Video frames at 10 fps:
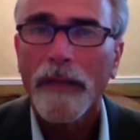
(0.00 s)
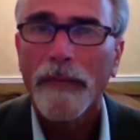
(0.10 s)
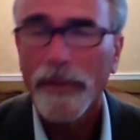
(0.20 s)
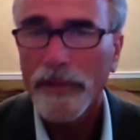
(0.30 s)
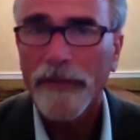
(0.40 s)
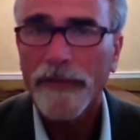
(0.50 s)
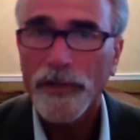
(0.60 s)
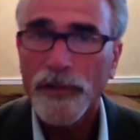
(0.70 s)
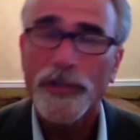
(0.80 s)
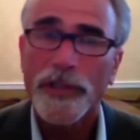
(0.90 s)
building
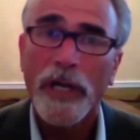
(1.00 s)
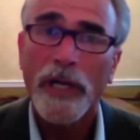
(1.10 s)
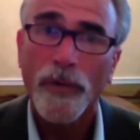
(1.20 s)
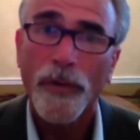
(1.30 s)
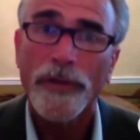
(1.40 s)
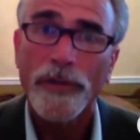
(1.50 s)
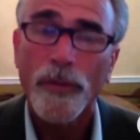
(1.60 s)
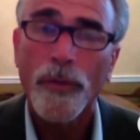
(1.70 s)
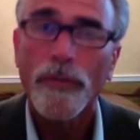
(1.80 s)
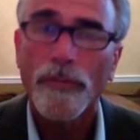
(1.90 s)
officials are not going
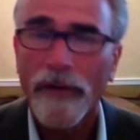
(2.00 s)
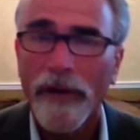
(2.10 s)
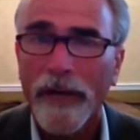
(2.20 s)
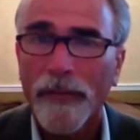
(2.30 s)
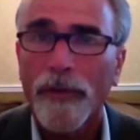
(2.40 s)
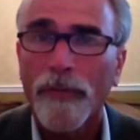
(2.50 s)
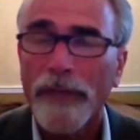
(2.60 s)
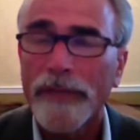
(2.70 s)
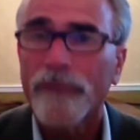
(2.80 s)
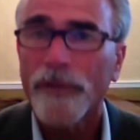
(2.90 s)
to provide a
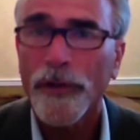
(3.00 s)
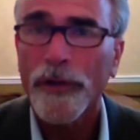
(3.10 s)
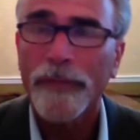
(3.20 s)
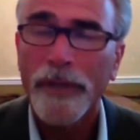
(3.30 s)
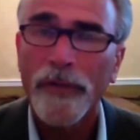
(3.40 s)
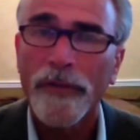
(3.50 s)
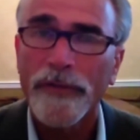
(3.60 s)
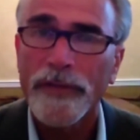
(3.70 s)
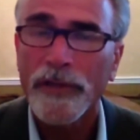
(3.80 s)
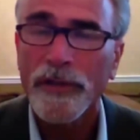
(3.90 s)
permit for you to build the
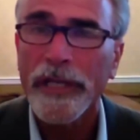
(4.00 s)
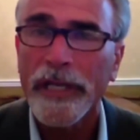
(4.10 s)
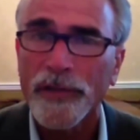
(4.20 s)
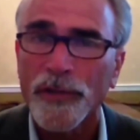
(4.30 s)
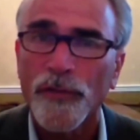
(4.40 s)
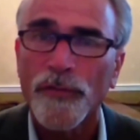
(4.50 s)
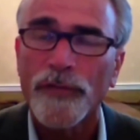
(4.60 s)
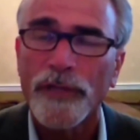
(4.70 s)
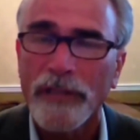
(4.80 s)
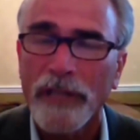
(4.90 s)
facility as you've
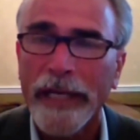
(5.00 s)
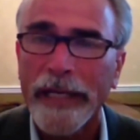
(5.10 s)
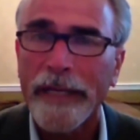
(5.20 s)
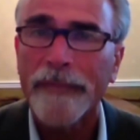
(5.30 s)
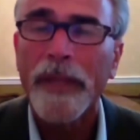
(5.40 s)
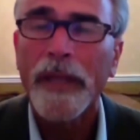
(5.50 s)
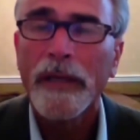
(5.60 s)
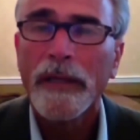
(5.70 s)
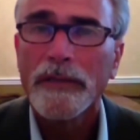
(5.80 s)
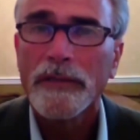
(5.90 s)
designed it.
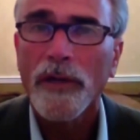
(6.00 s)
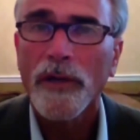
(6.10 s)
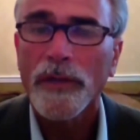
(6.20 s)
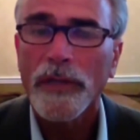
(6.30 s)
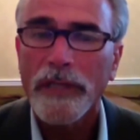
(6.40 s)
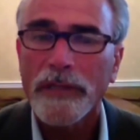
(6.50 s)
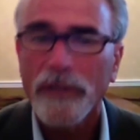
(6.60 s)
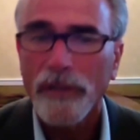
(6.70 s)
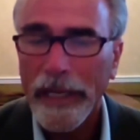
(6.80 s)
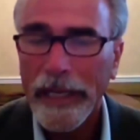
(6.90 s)
So it's
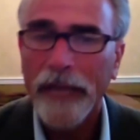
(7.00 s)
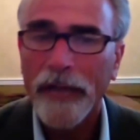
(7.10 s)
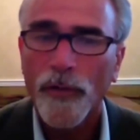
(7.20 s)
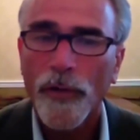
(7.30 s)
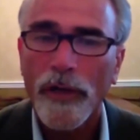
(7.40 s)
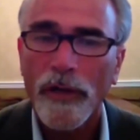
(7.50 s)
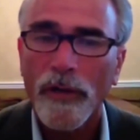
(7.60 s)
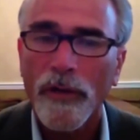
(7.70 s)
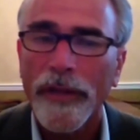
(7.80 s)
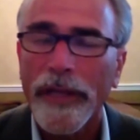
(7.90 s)
again
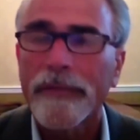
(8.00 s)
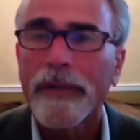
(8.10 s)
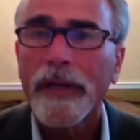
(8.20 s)
critical that